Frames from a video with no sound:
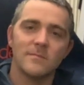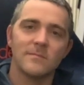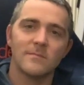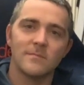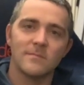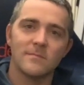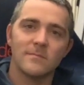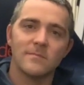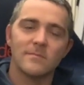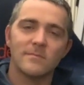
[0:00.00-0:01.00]

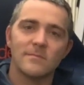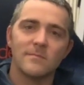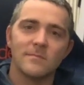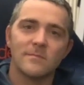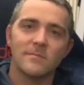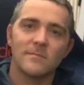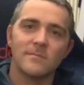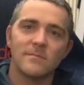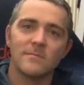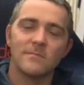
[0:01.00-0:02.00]

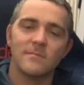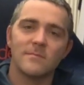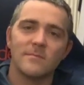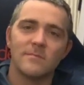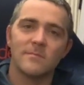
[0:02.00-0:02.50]
[no speech]